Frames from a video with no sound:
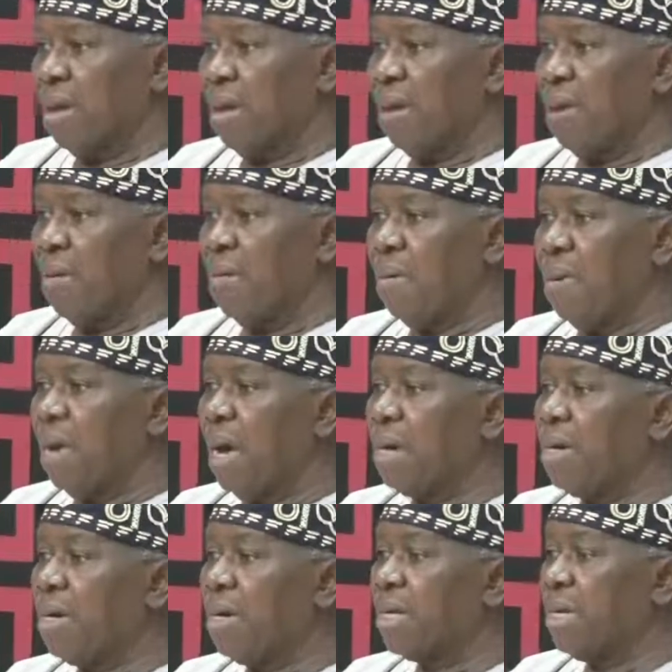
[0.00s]
we had
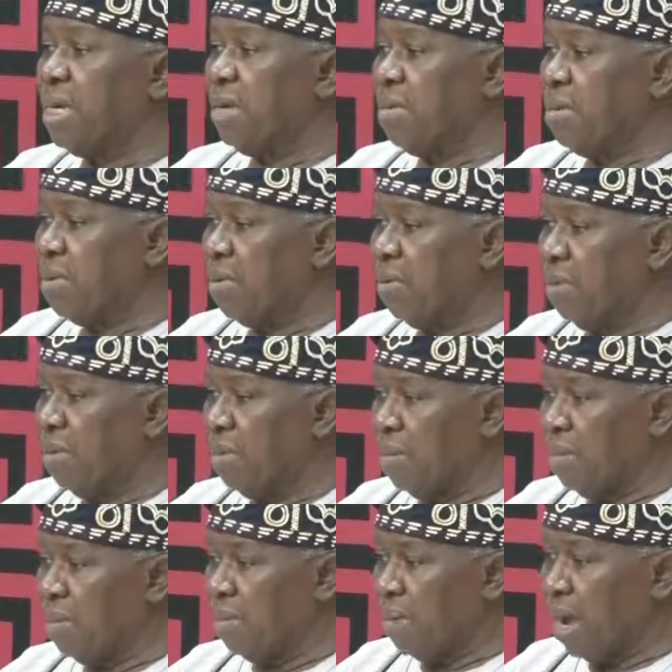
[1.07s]
received from
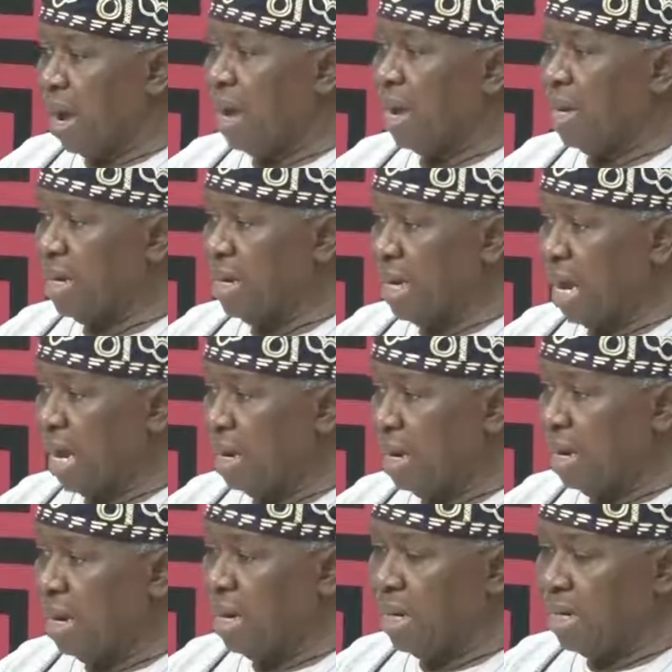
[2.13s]
our leader,
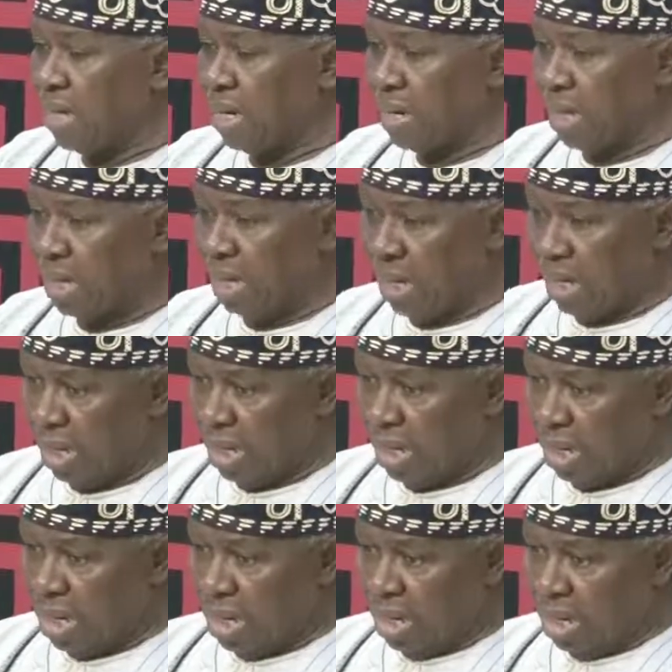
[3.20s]
late
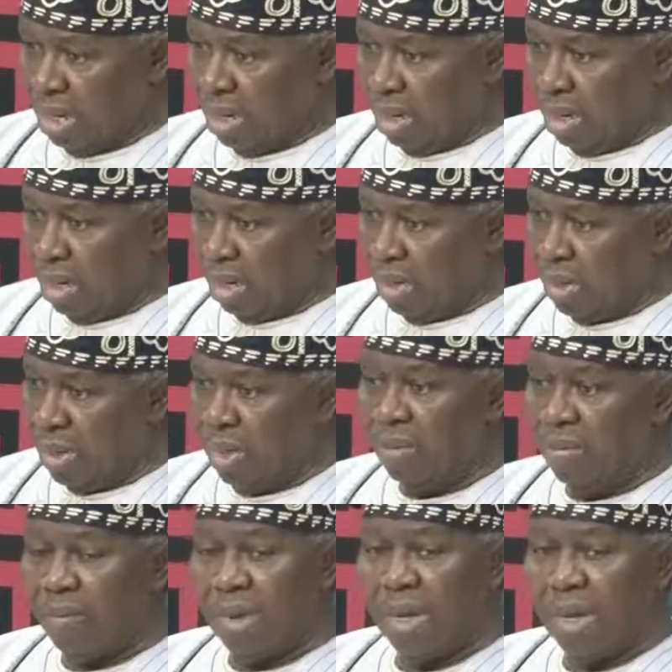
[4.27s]
Chief
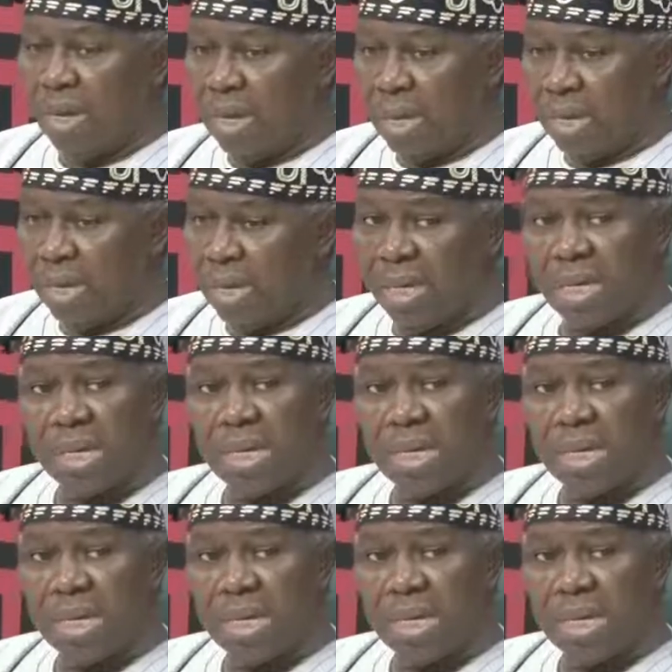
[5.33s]
A.A.K. Deku,